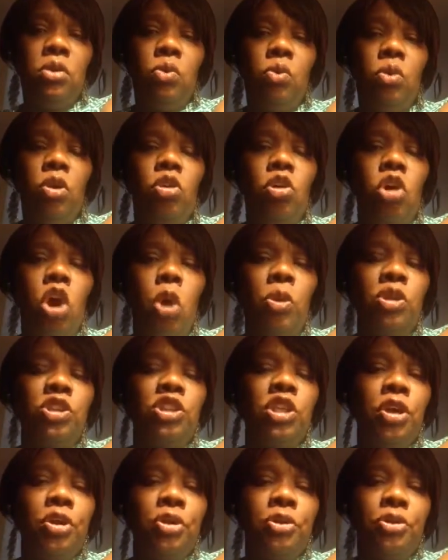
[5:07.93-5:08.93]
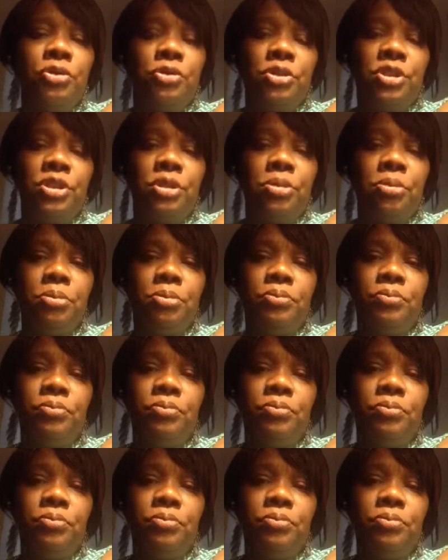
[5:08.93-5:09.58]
when God returns.